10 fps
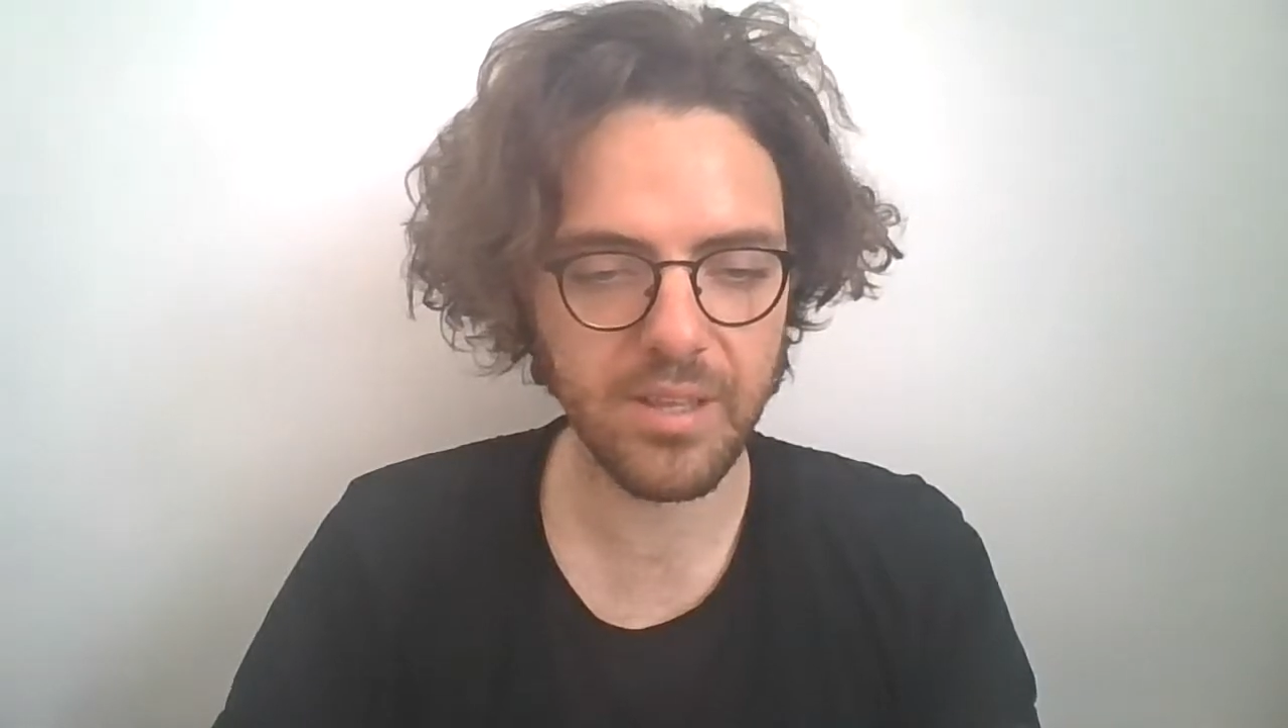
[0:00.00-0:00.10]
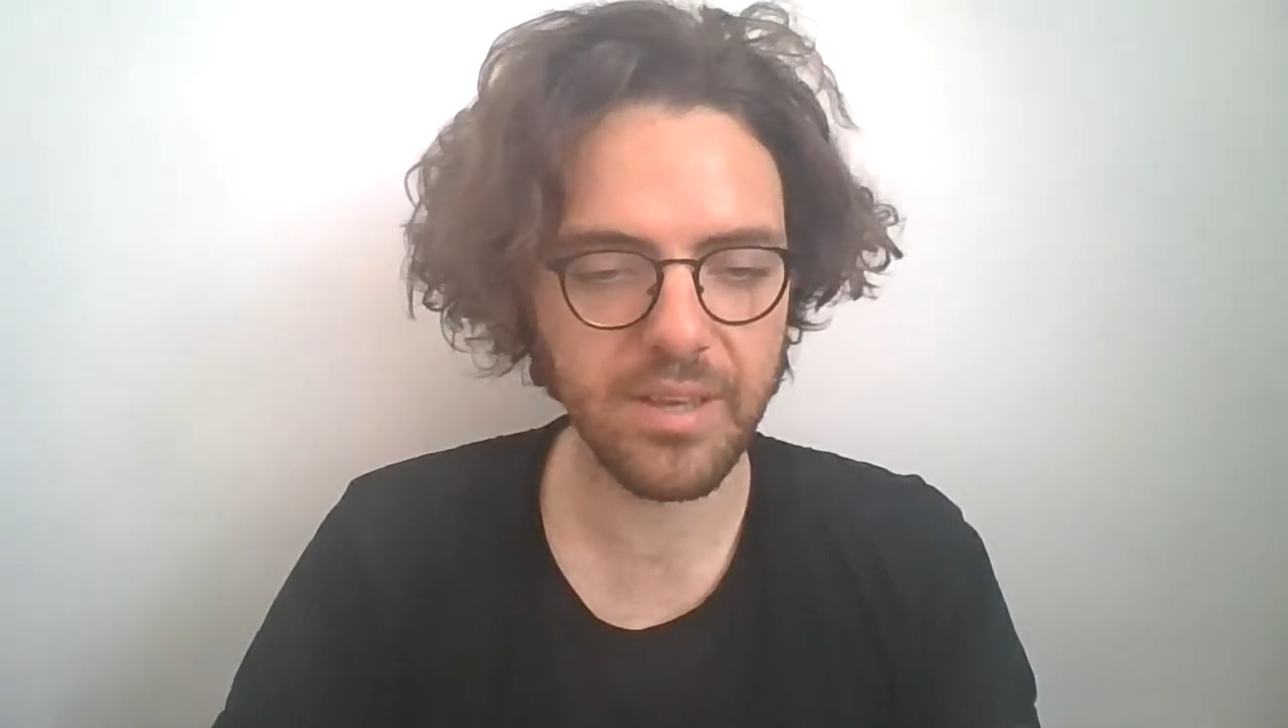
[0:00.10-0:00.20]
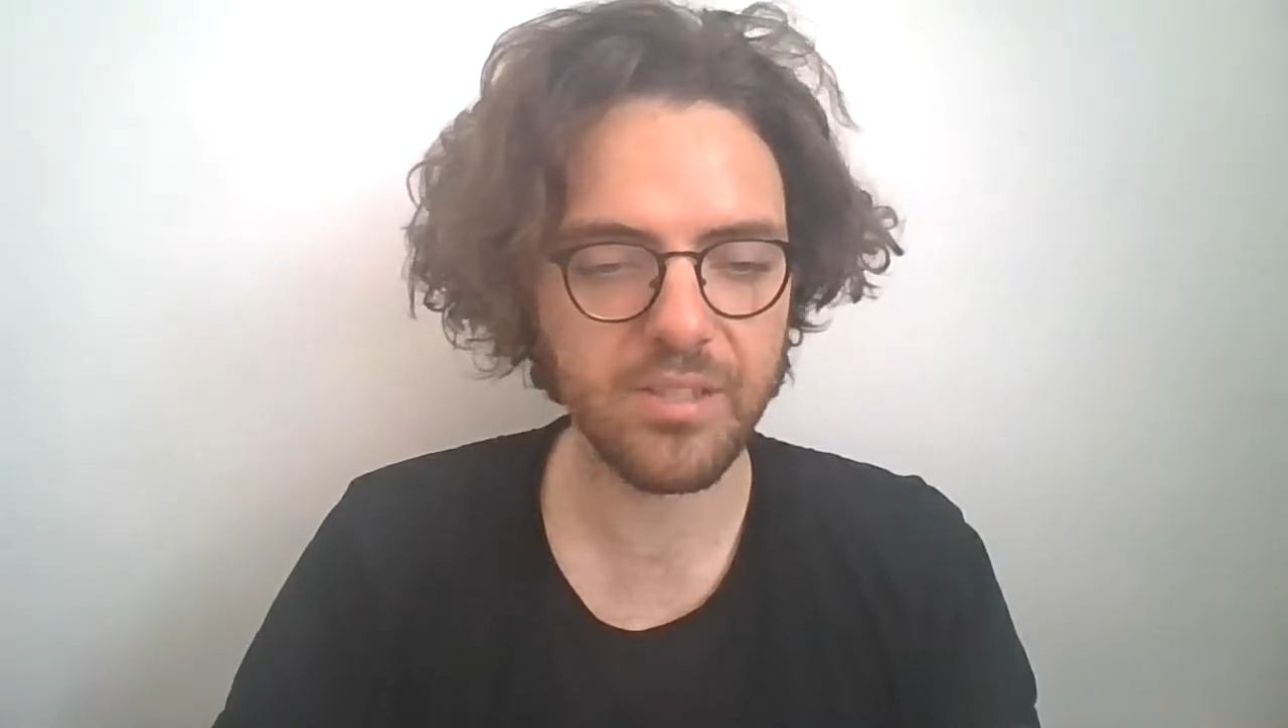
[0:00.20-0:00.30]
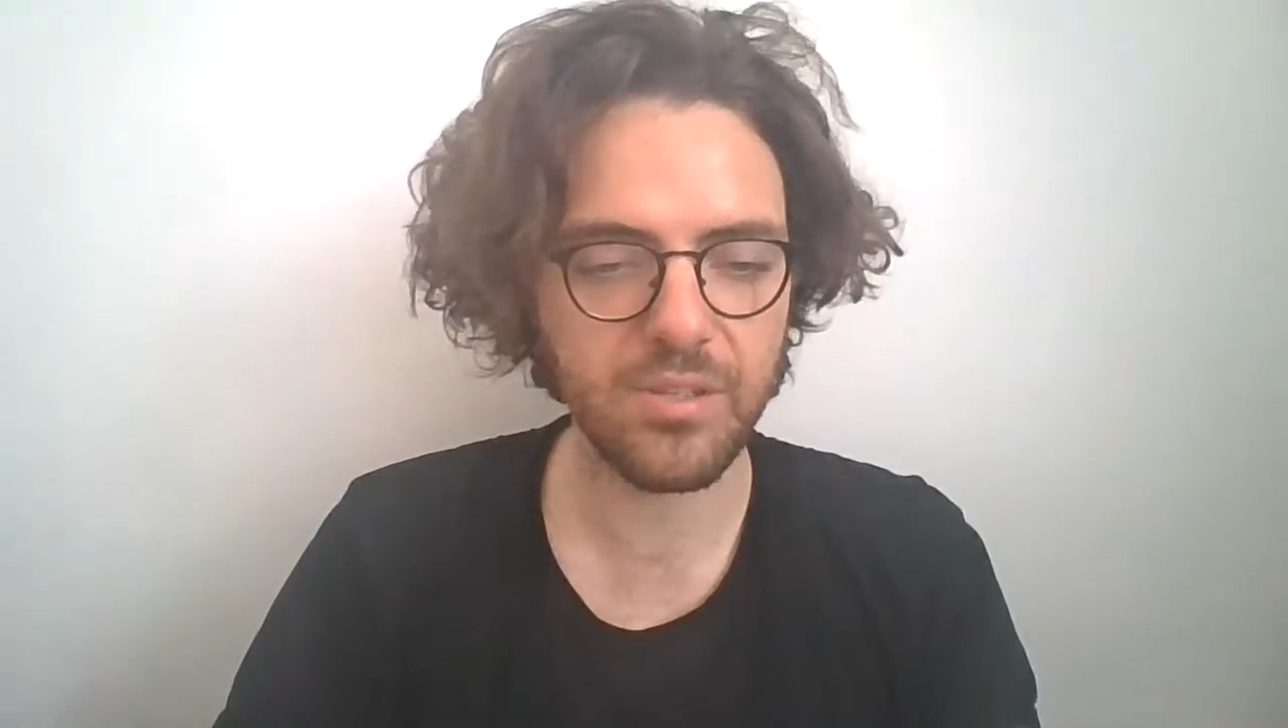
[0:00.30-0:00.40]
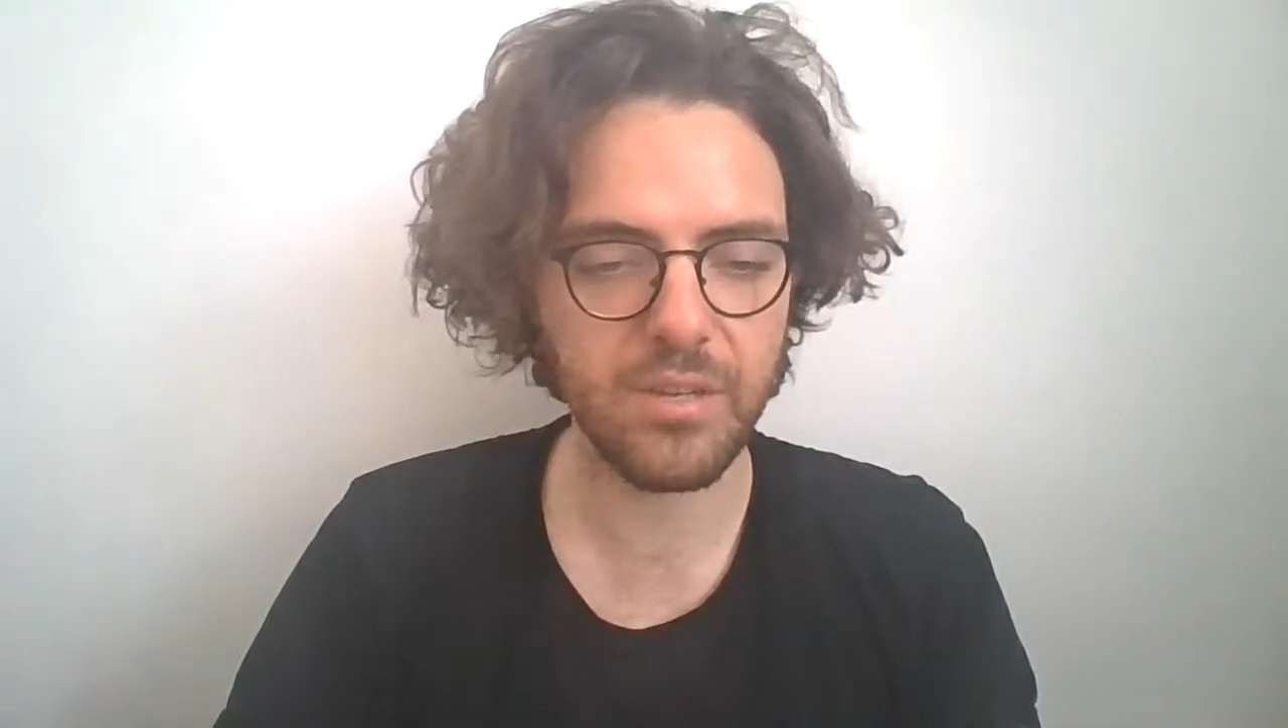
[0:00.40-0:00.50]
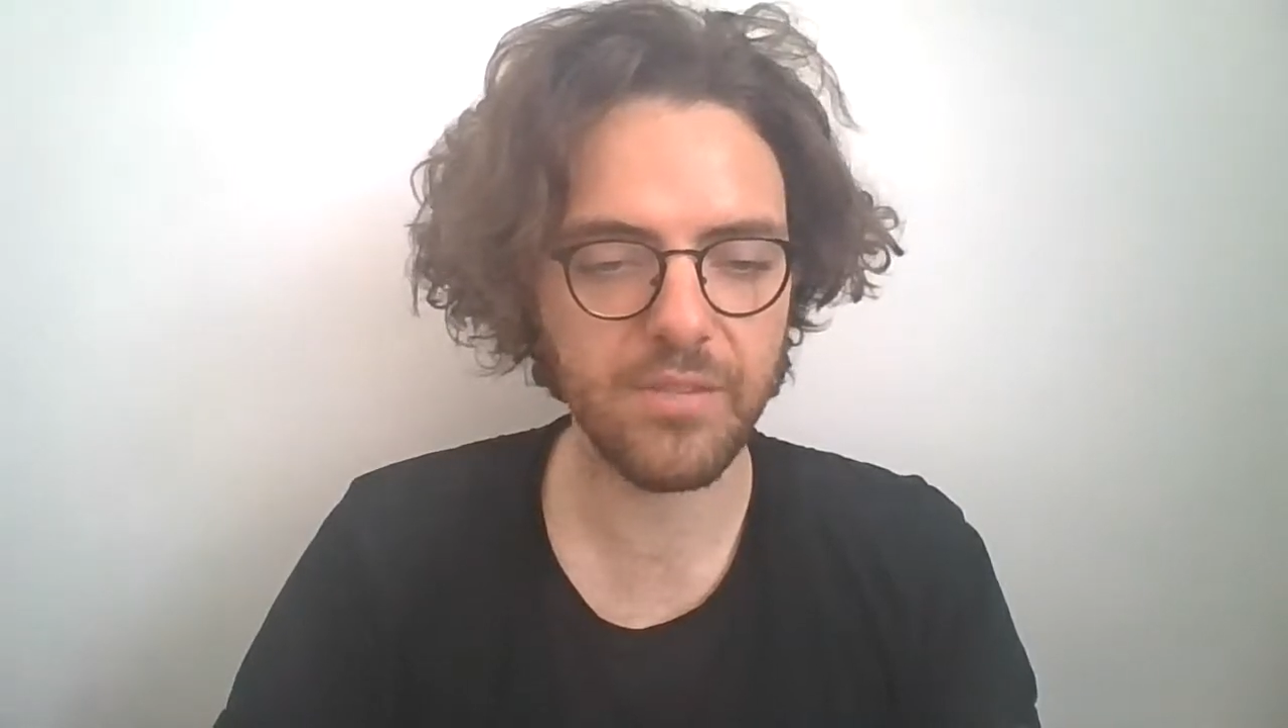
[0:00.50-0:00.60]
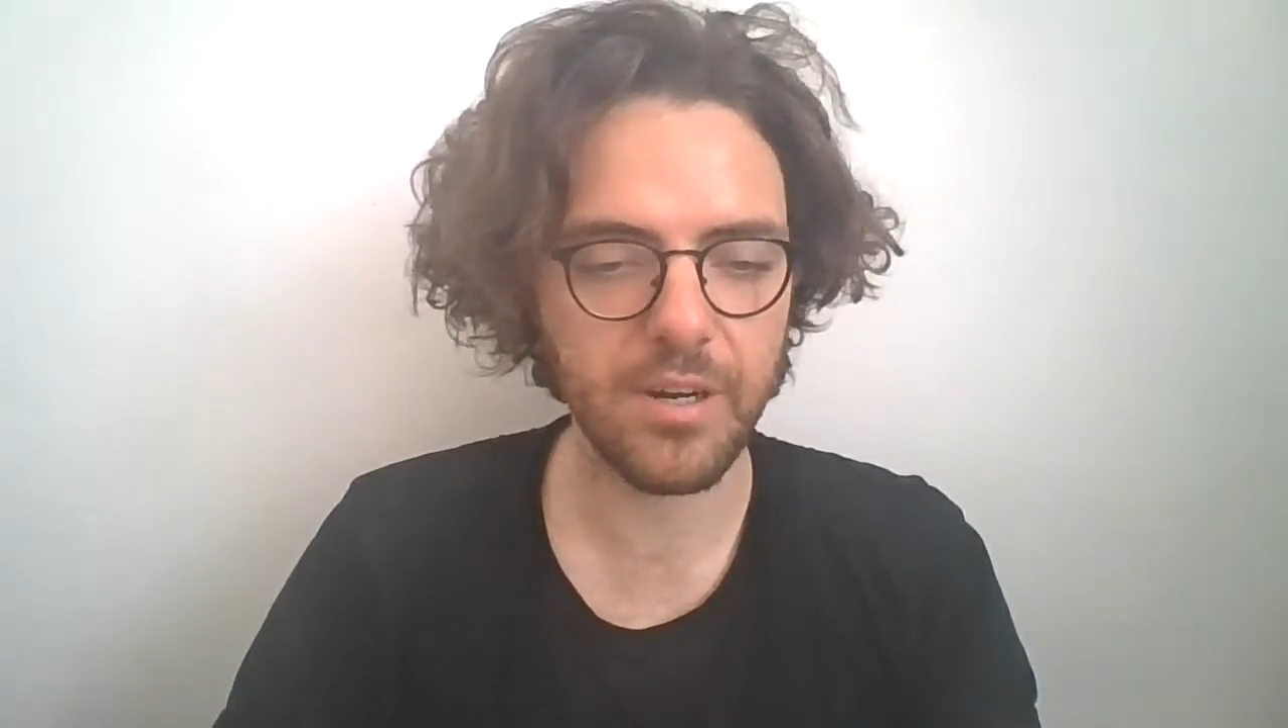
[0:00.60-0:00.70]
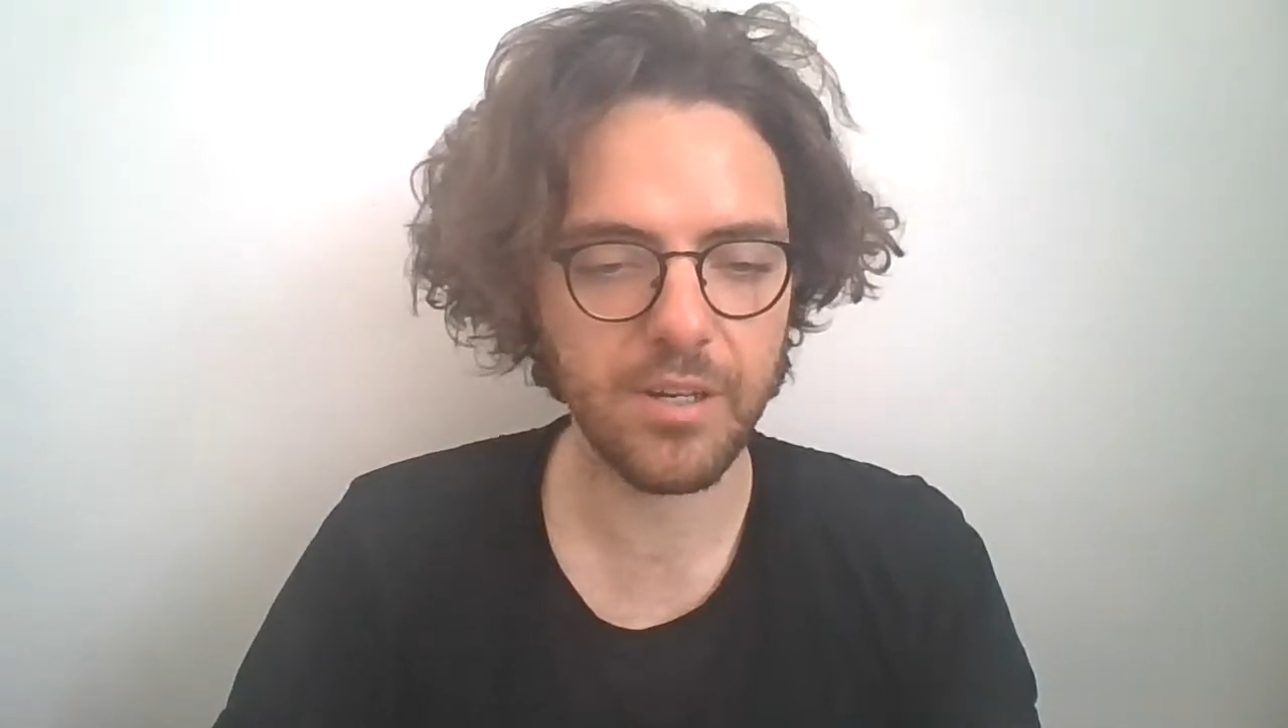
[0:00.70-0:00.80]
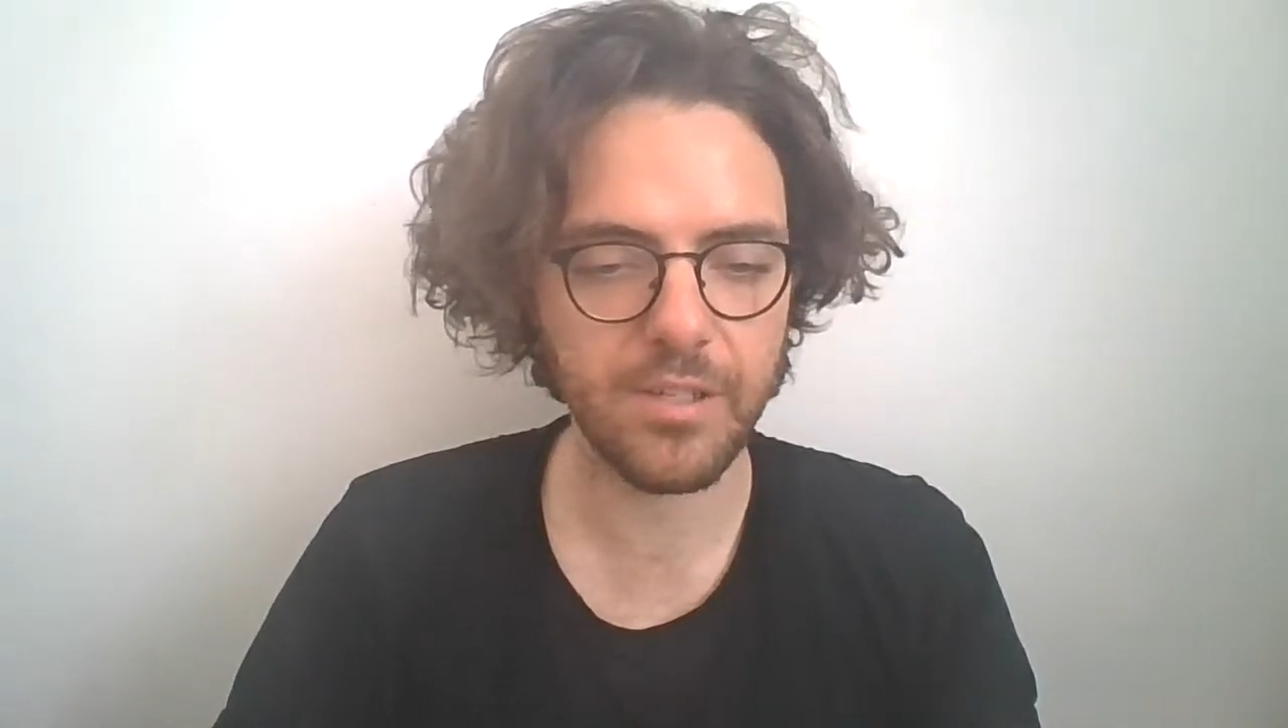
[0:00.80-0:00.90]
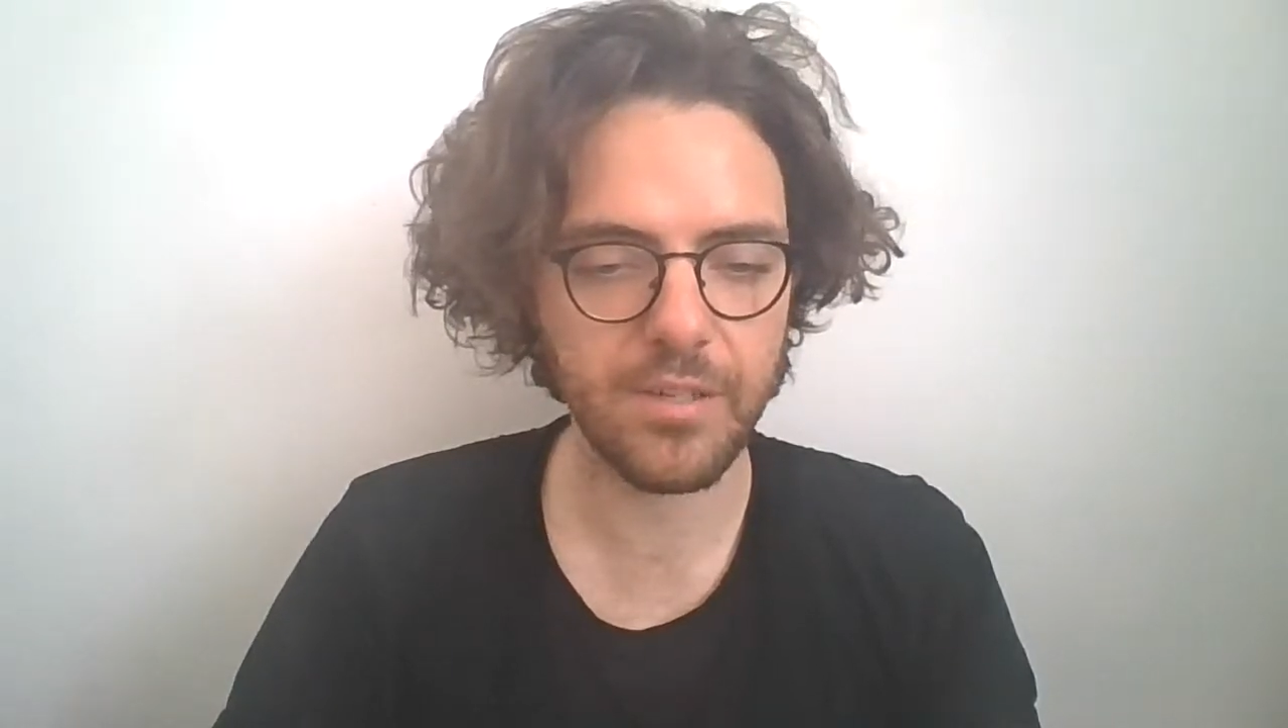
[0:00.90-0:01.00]
history of
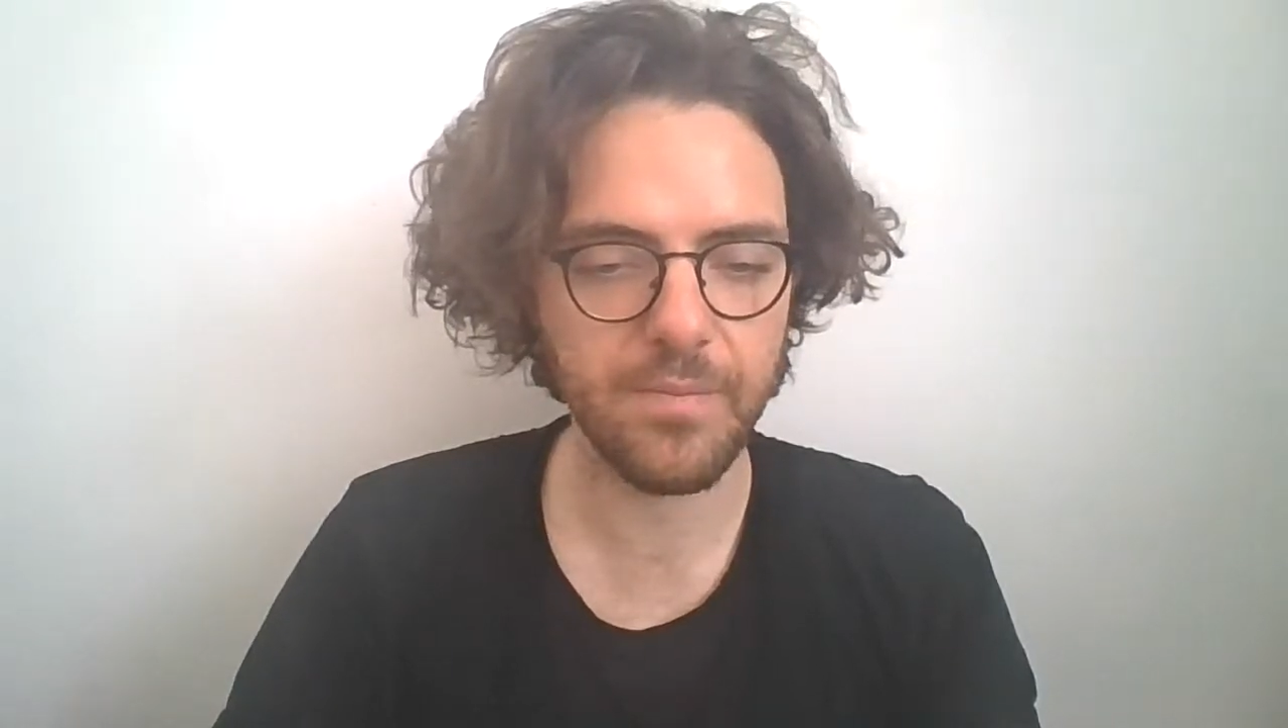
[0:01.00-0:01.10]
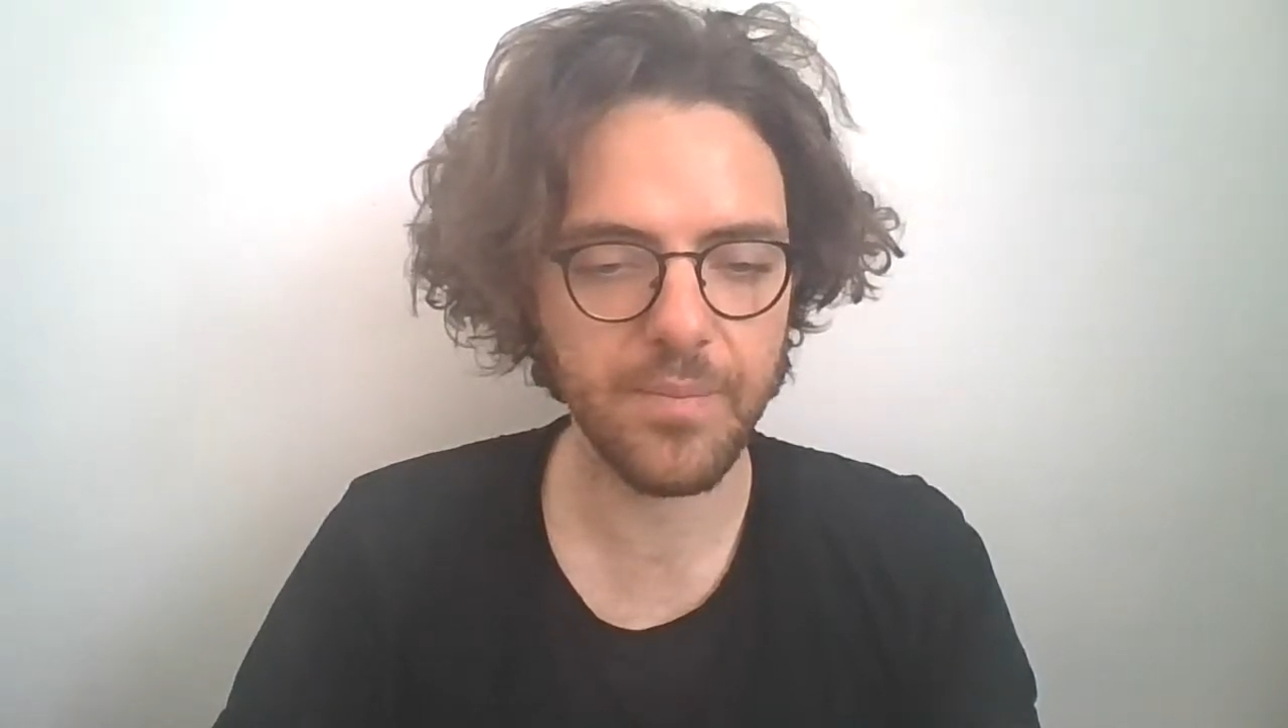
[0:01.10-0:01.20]
art.